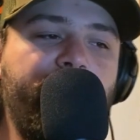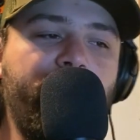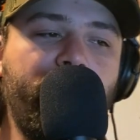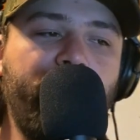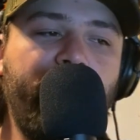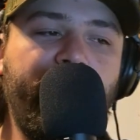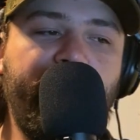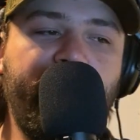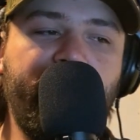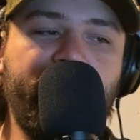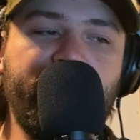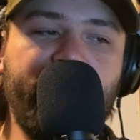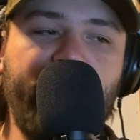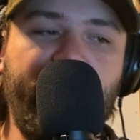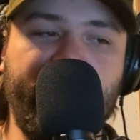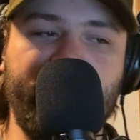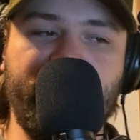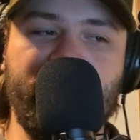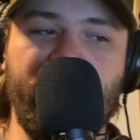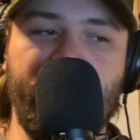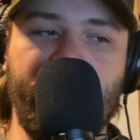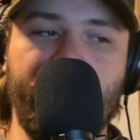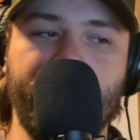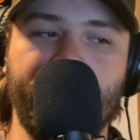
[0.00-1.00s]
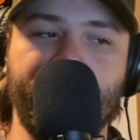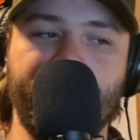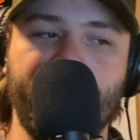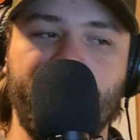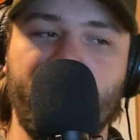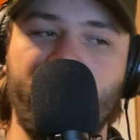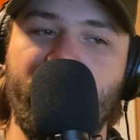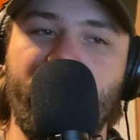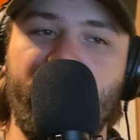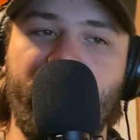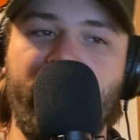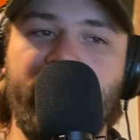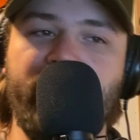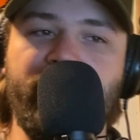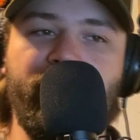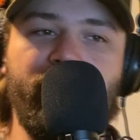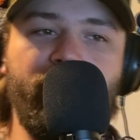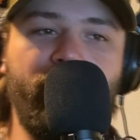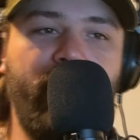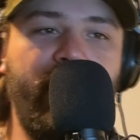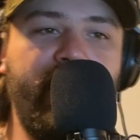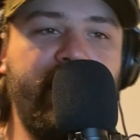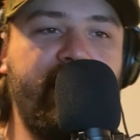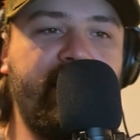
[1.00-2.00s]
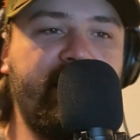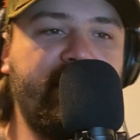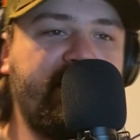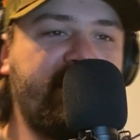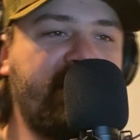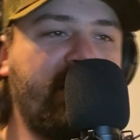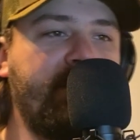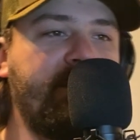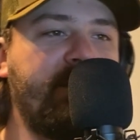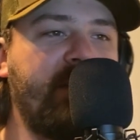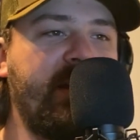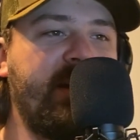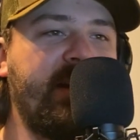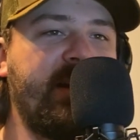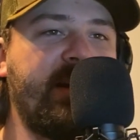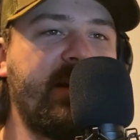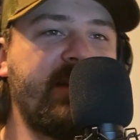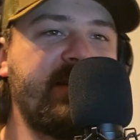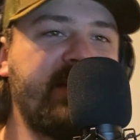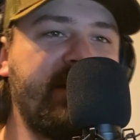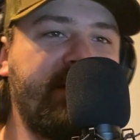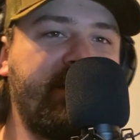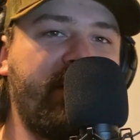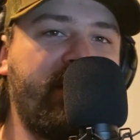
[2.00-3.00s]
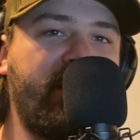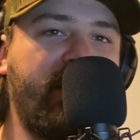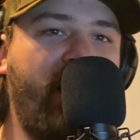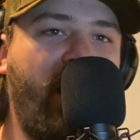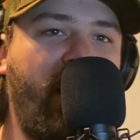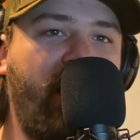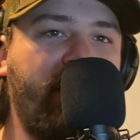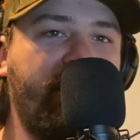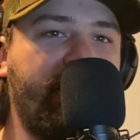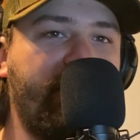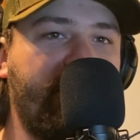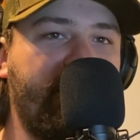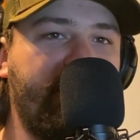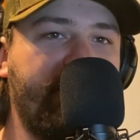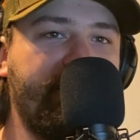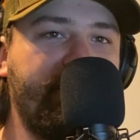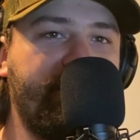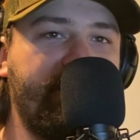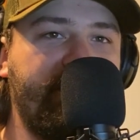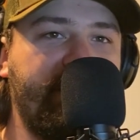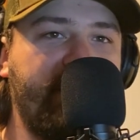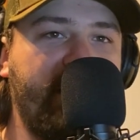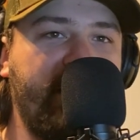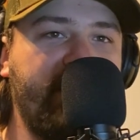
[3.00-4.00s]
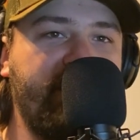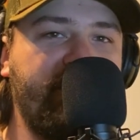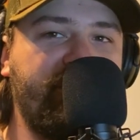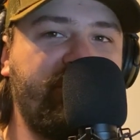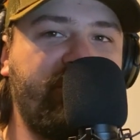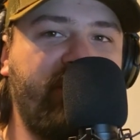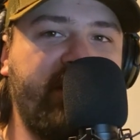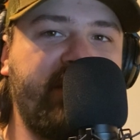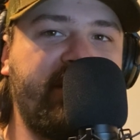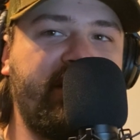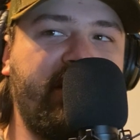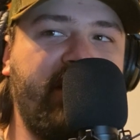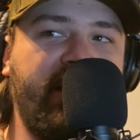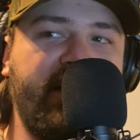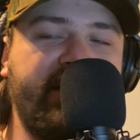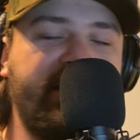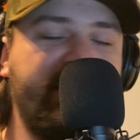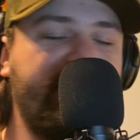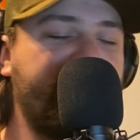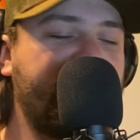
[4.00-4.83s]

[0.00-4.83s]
you like collecting and you like something in a different color, and you just like collecting